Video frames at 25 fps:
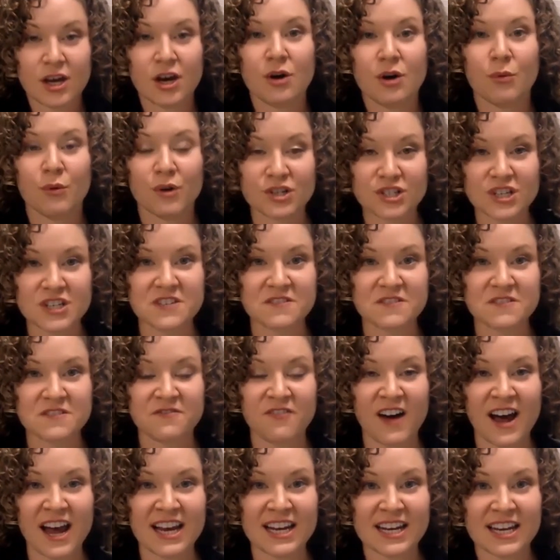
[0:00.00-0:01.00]
We're just
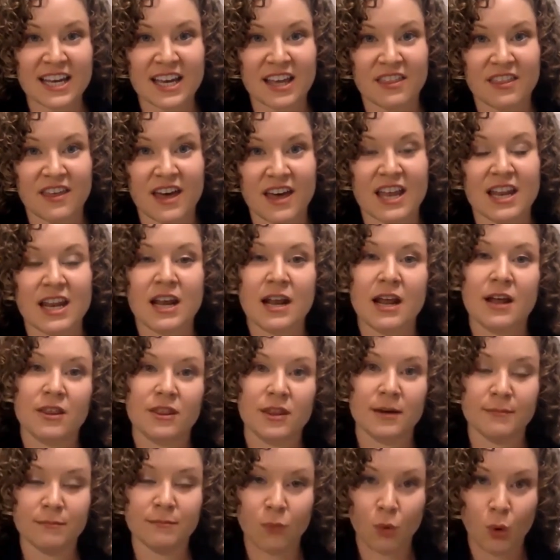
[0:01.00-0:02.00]
finding that the
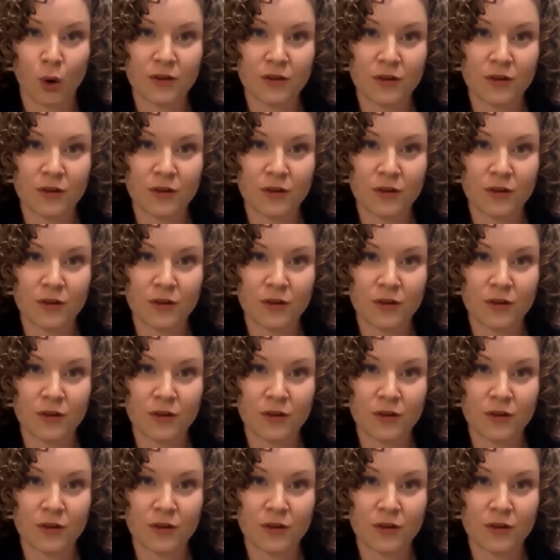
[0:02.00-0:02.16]
more